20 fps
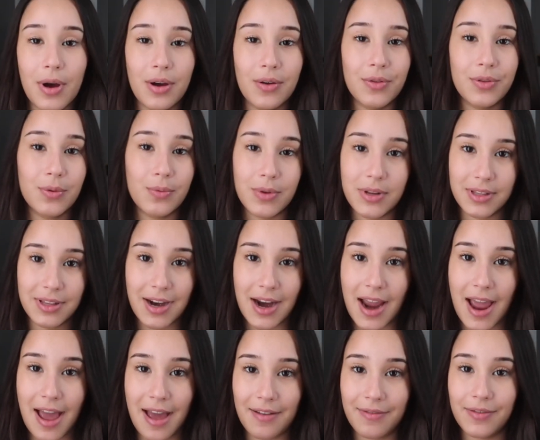Well, the one that I
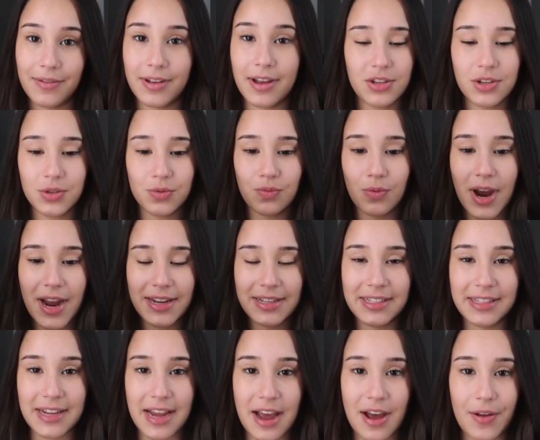have. It just
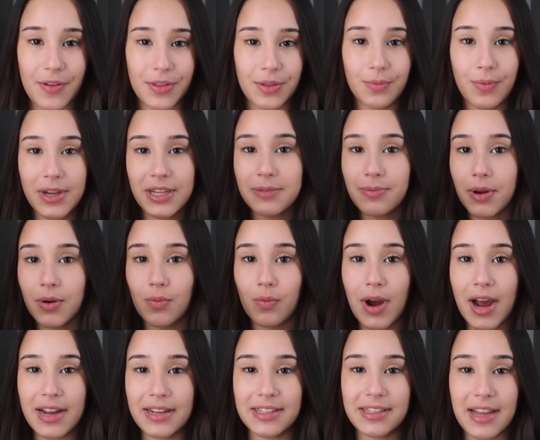rides down. The waistband
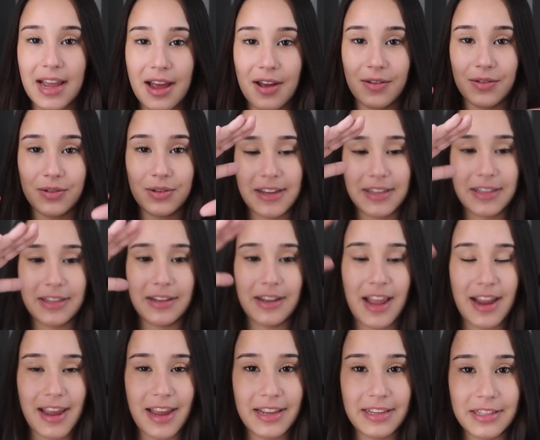rides down because the
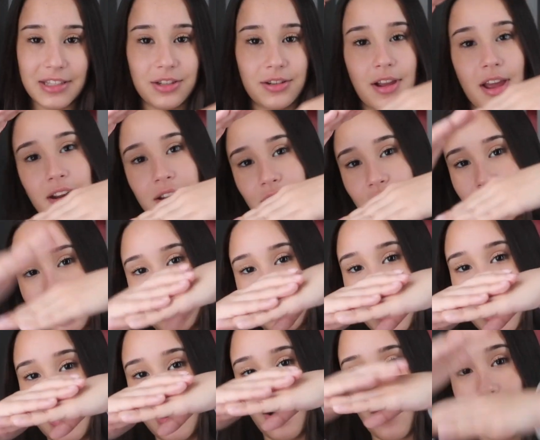legging is kind of just
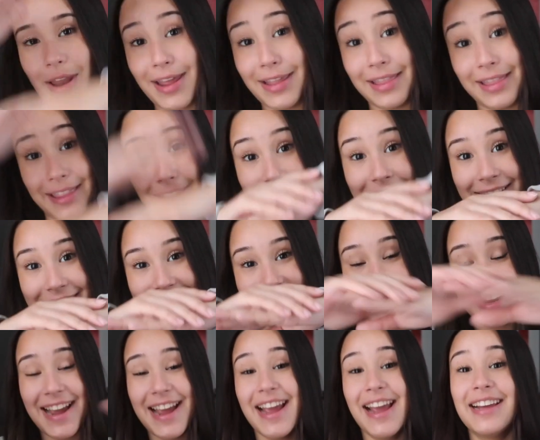trying to go like this
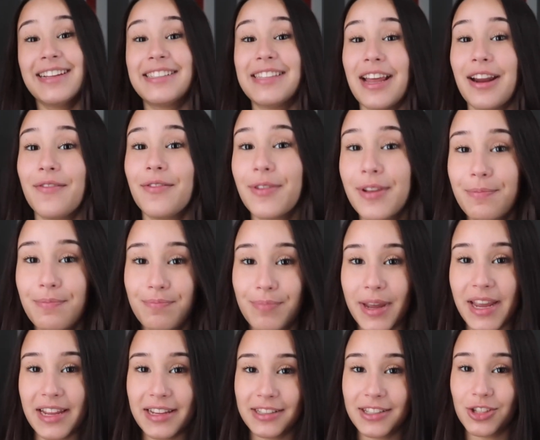instead of
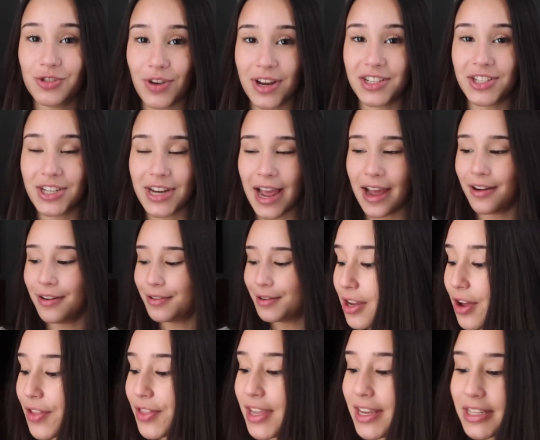being stretched out.
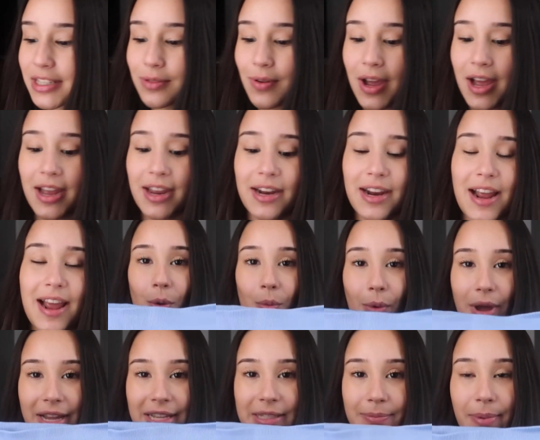So this one, the
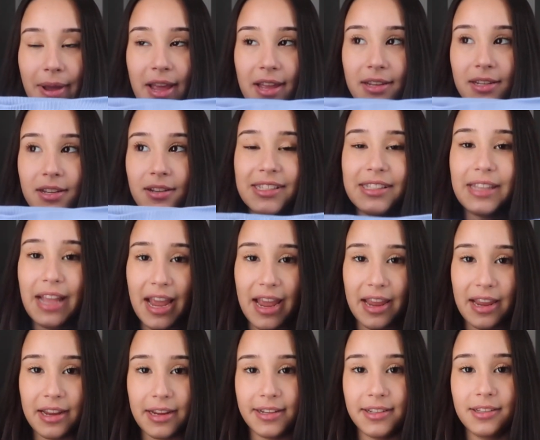waistband
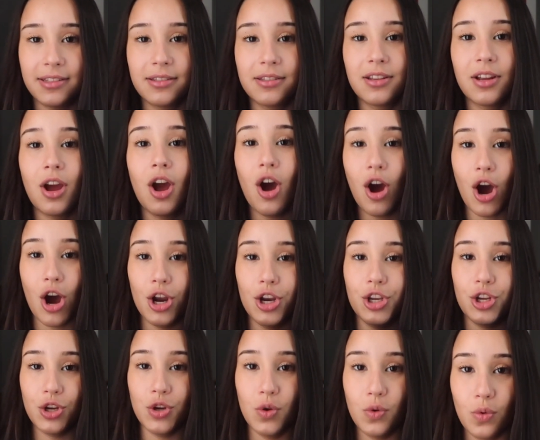stays
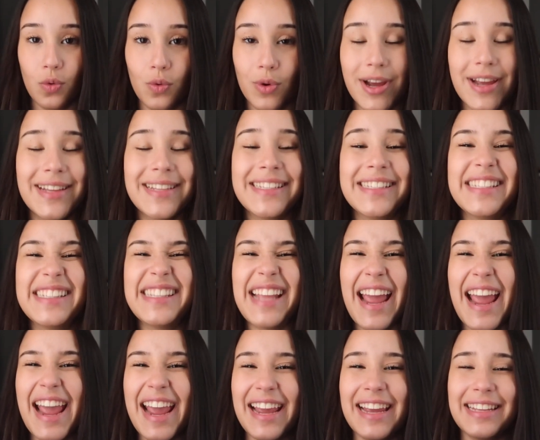on you. It
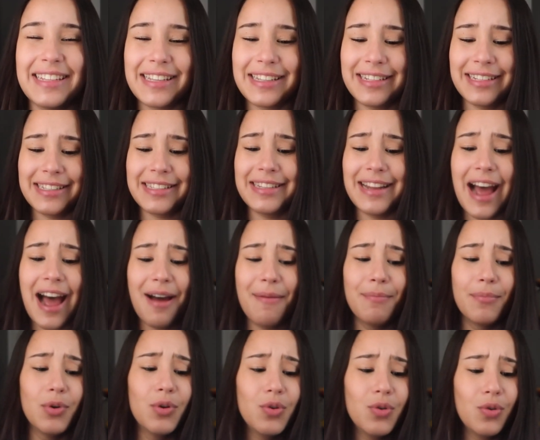stays. It does
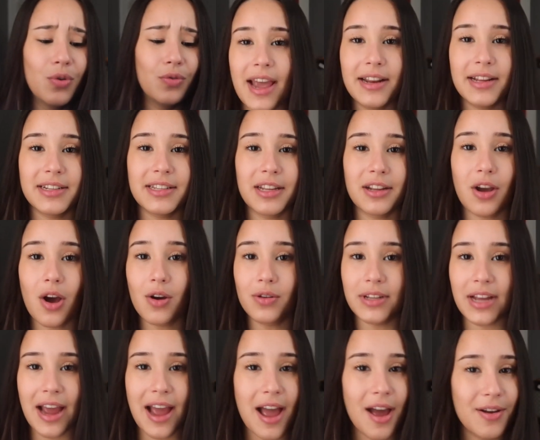not move. It doesn't go
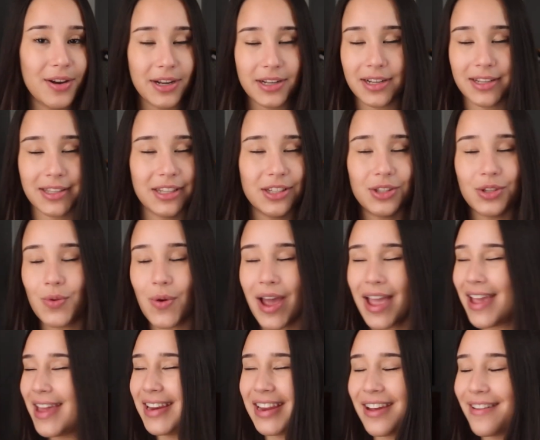down. It doesn't do
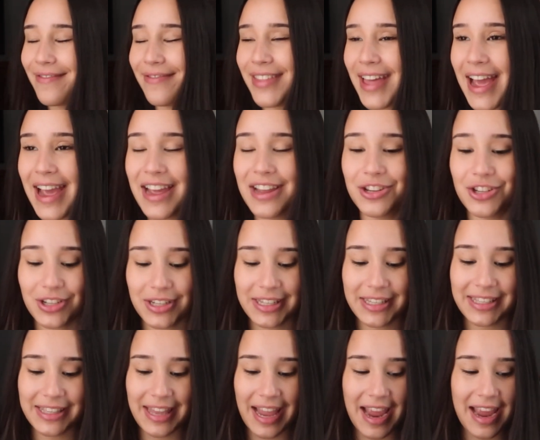any of that. It just
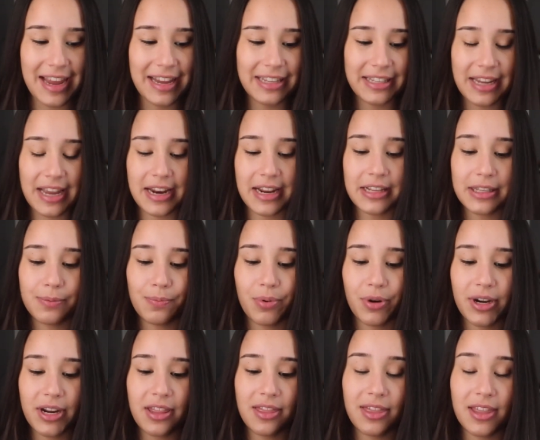stays. And it's
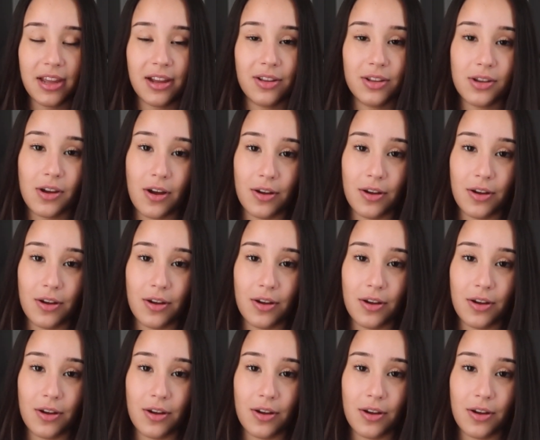pretty thick.